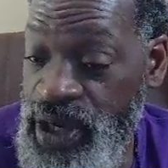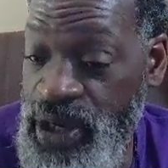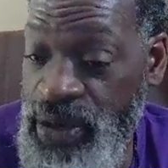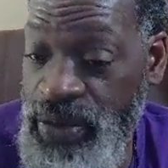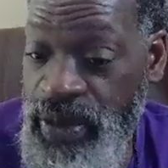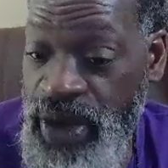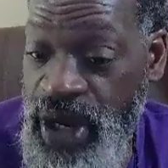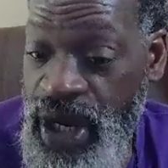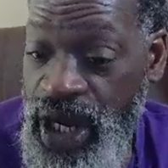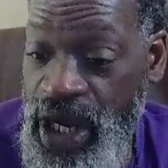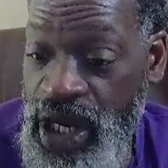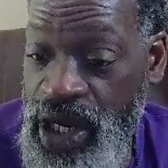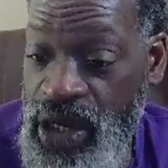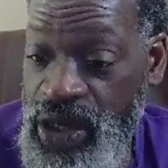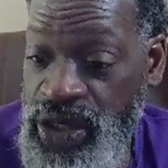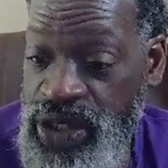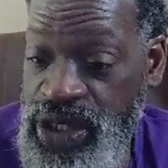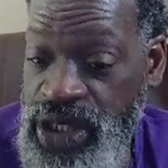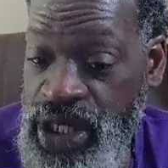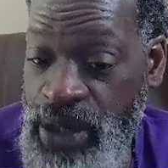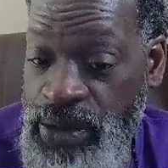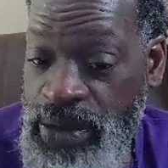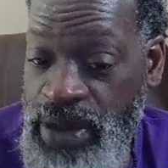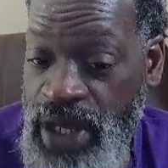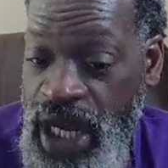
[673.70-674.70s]
in America or
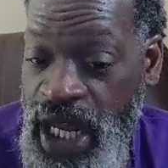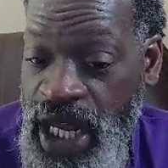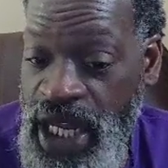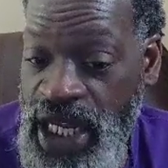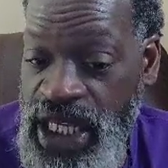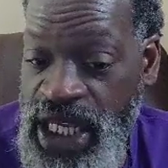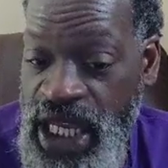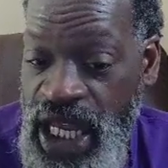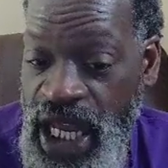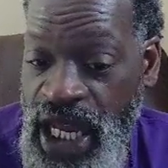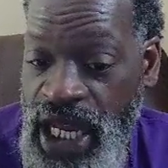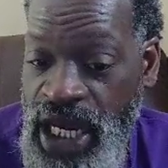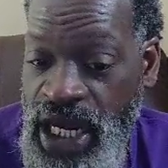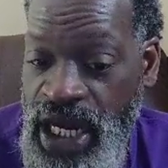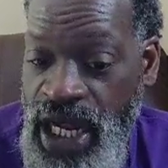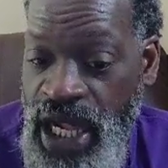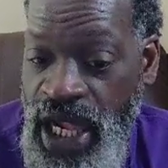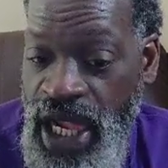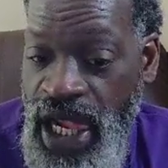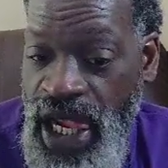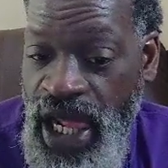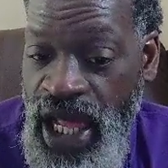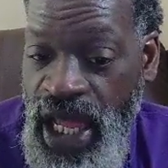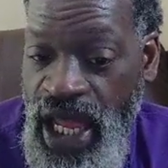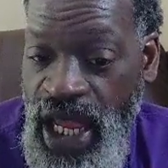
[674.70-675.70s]
something like that.
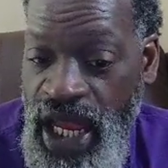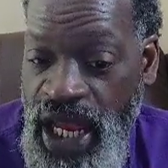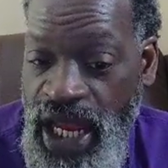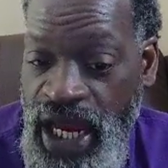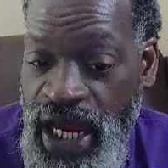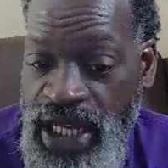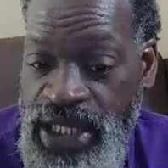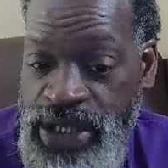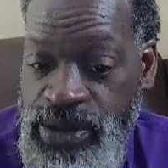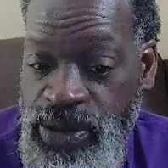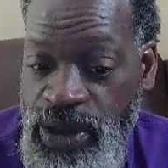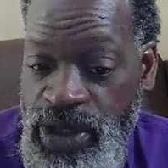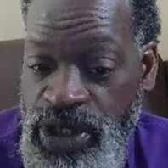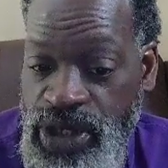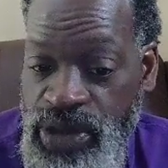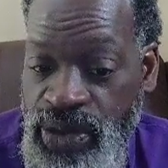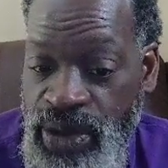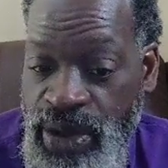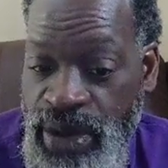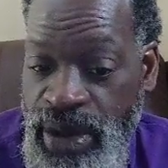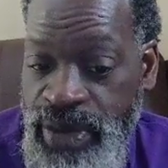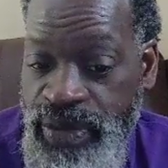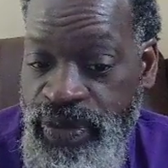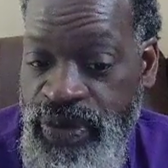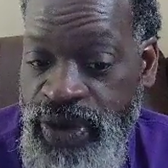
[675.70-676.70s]
And I spoke to
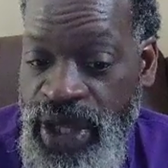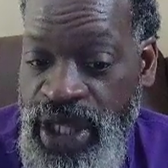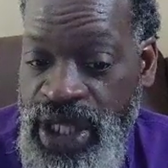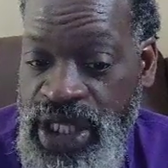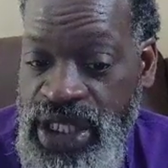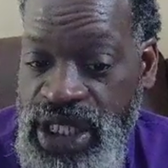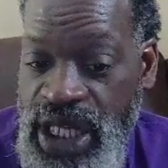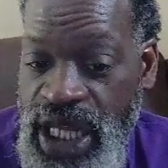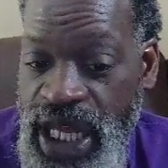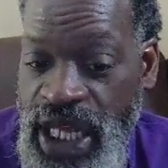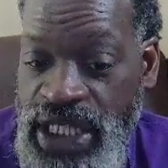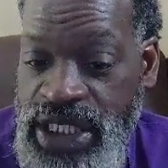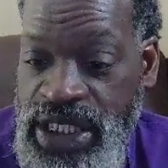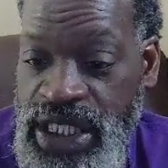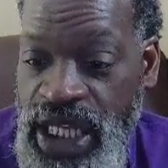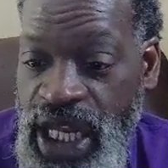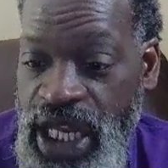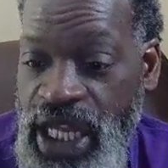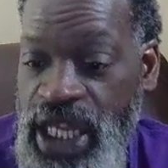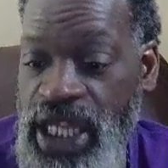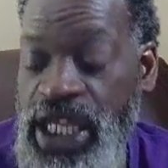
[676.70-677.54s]
one of my brothers last night.